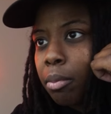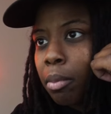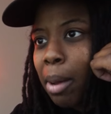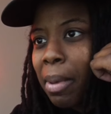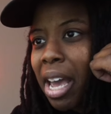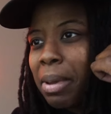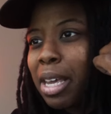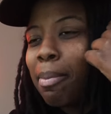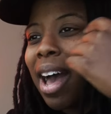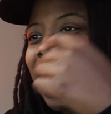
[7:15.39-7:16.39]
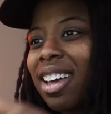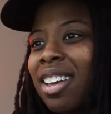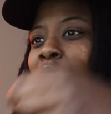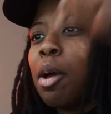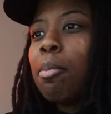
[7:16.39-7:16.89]
My baby bad,
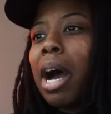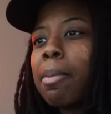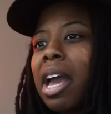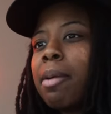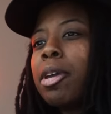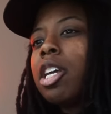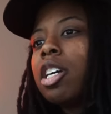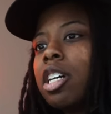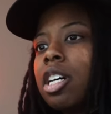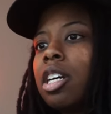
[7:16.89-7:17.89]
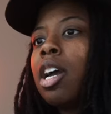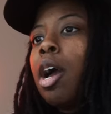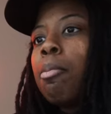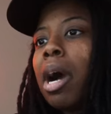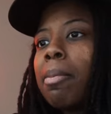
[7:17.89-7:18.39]
my baby good,
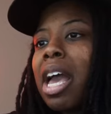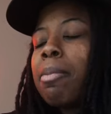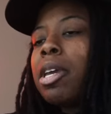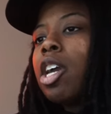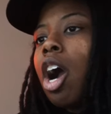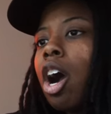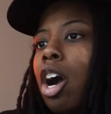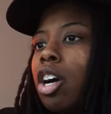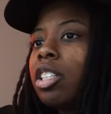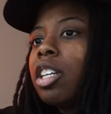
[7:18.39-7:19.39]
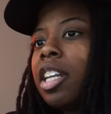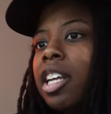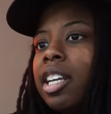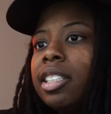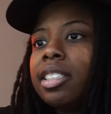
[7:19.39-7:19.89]
my baby all the
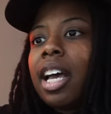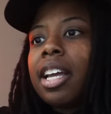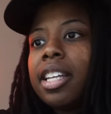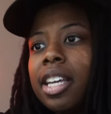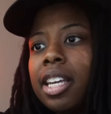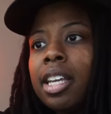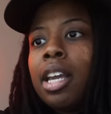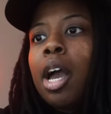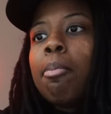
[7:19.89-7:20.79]
things I need.